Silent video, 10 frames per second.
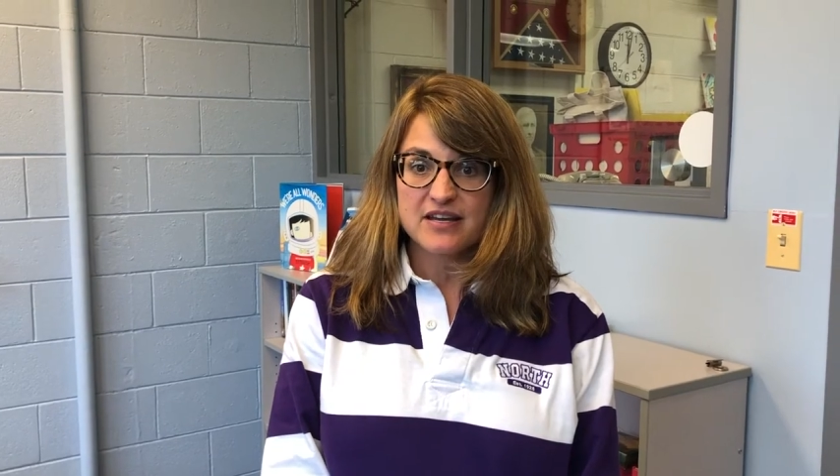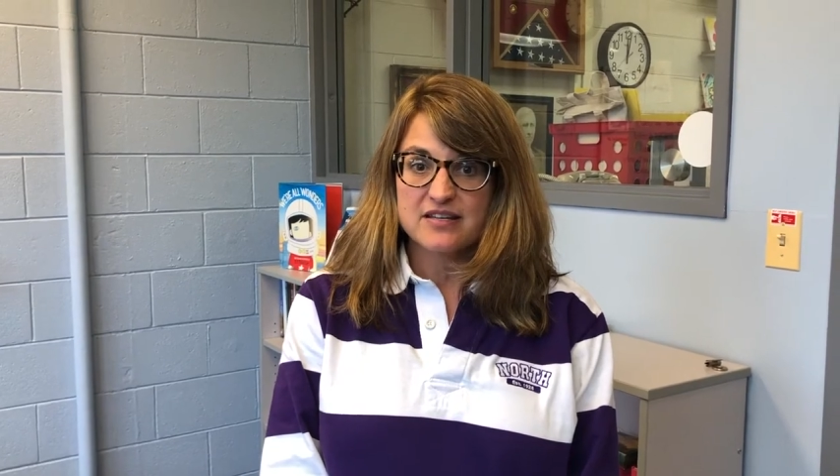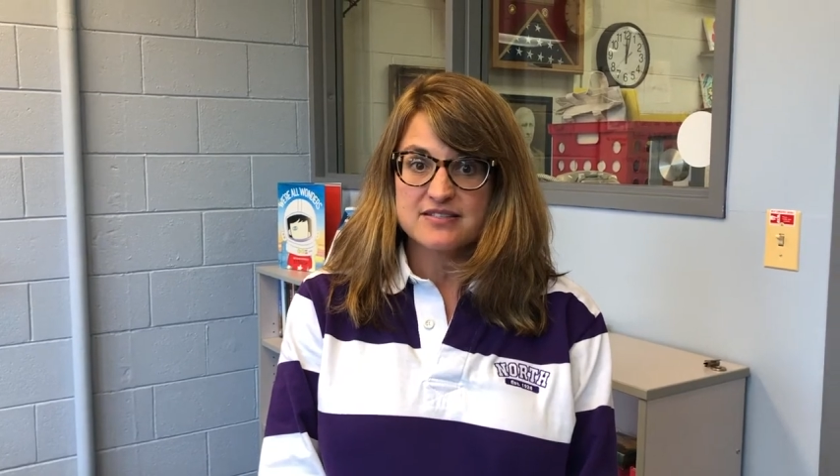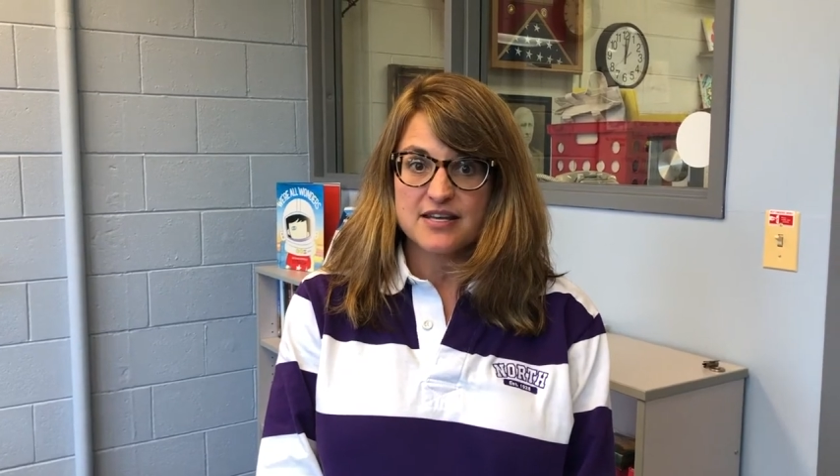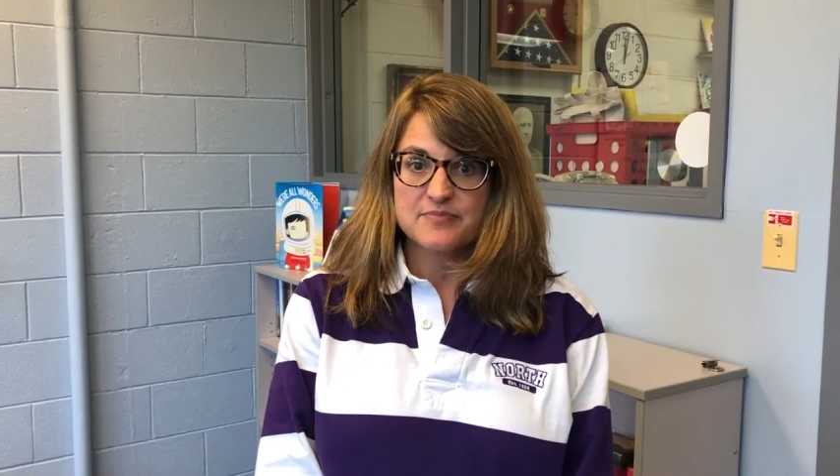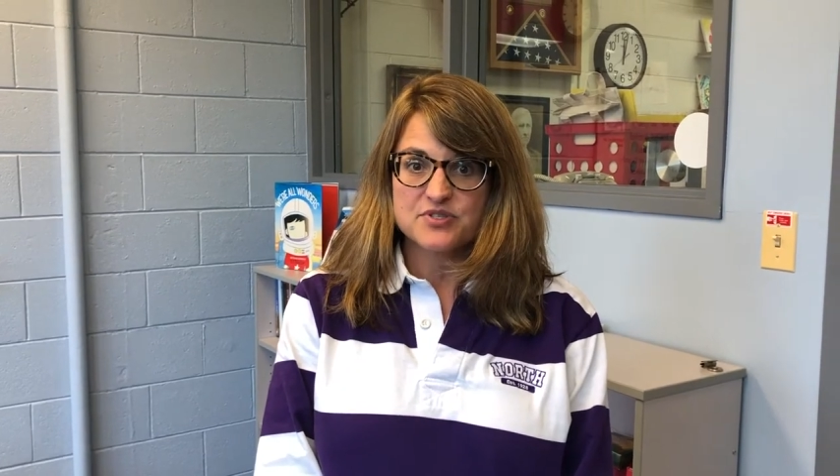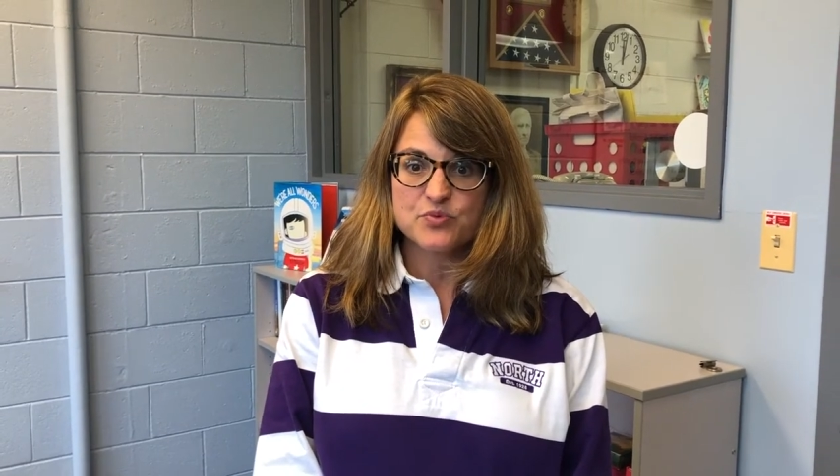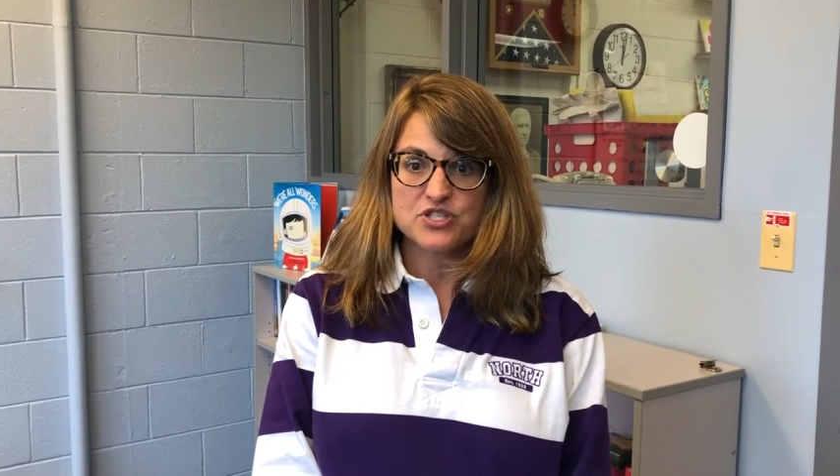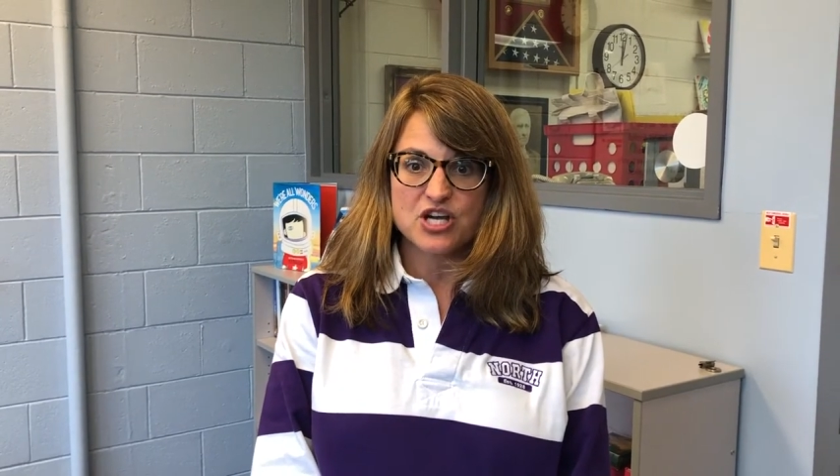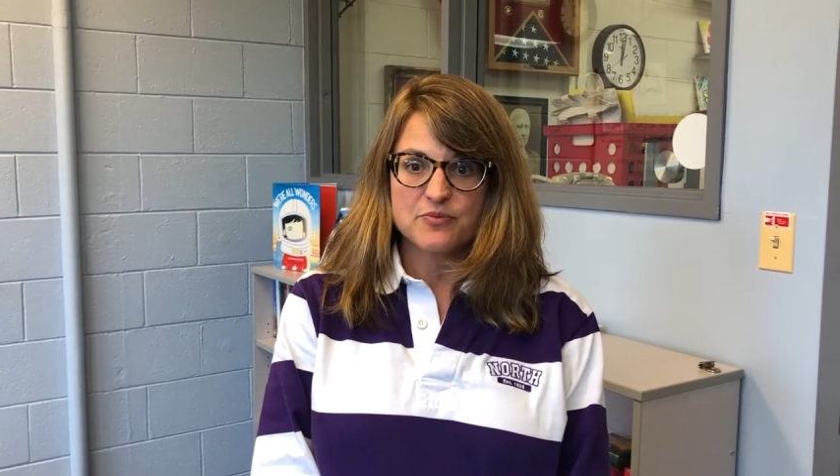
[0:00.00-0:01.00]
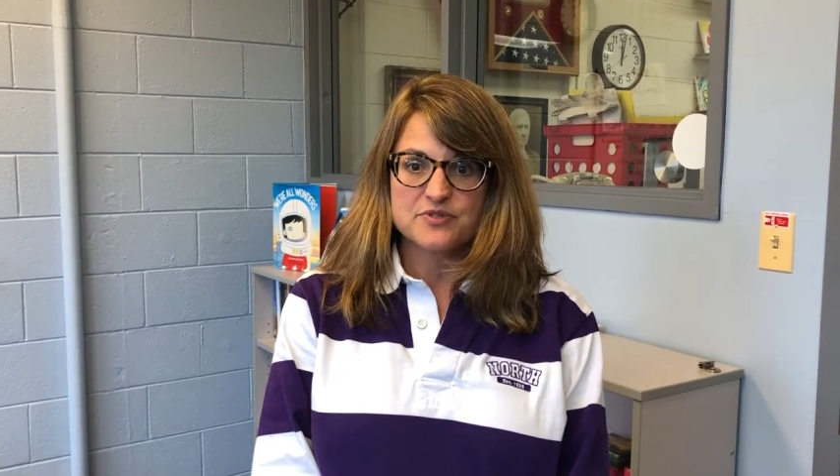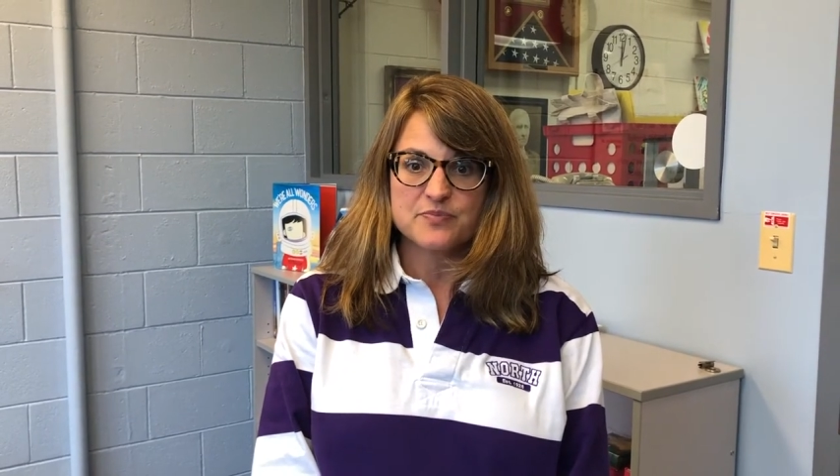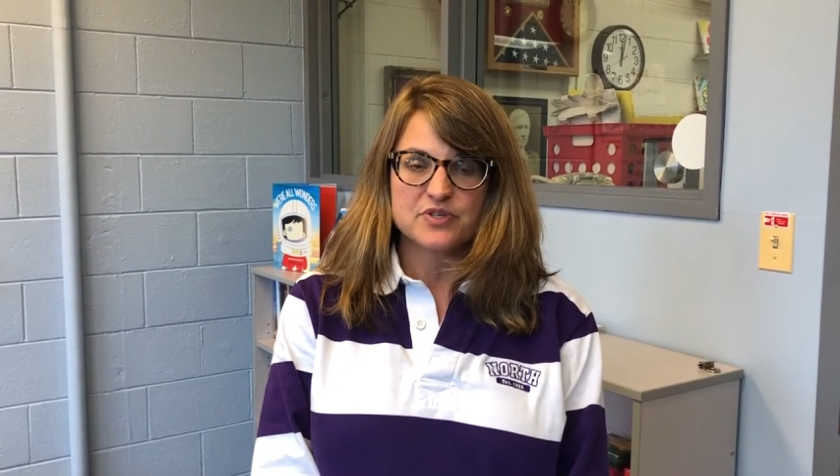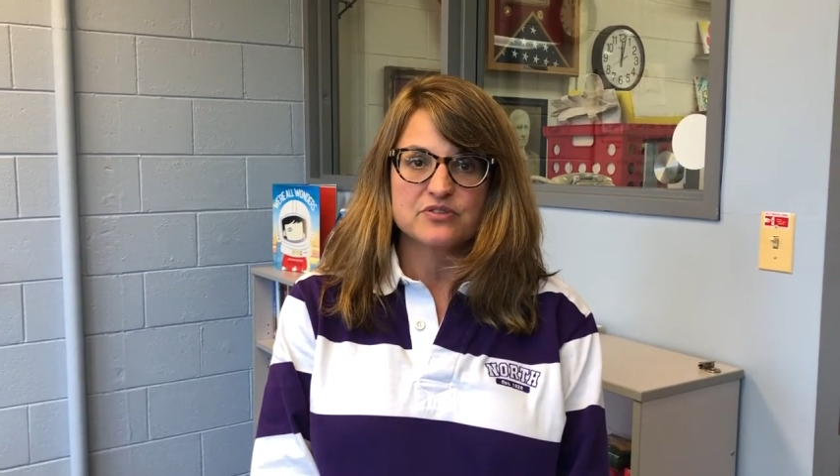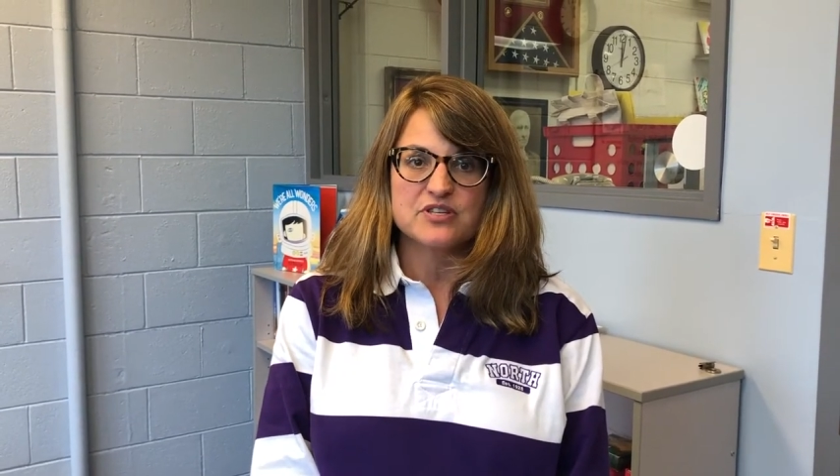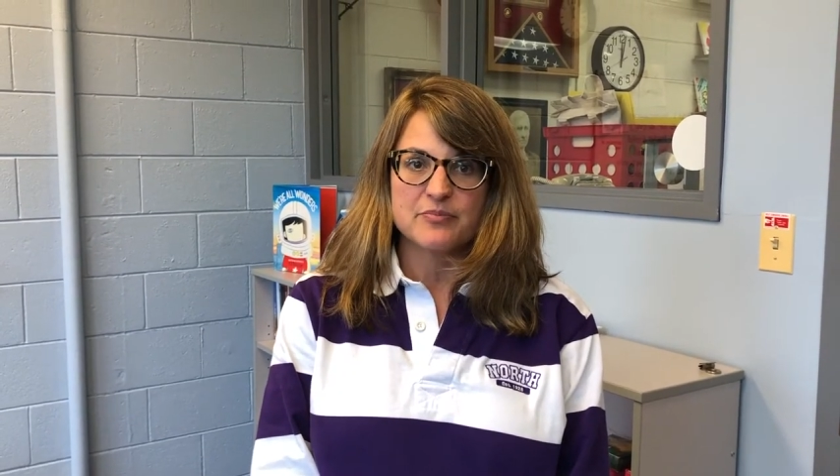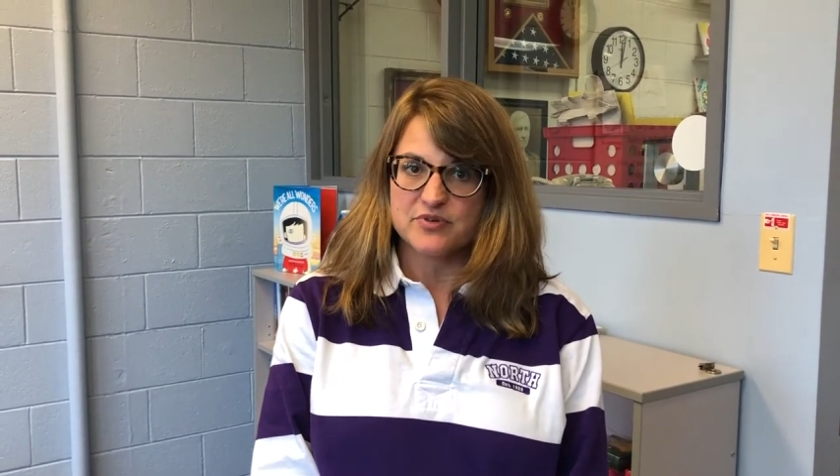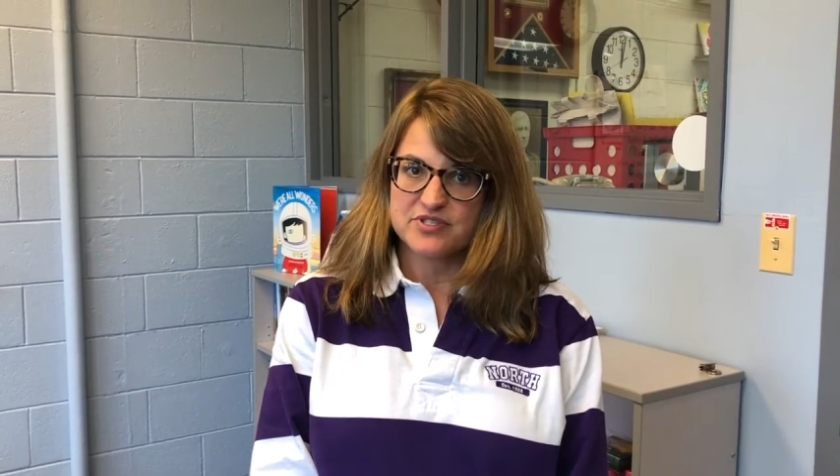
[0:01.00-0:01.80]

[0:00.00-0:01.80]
concepts, which helps build number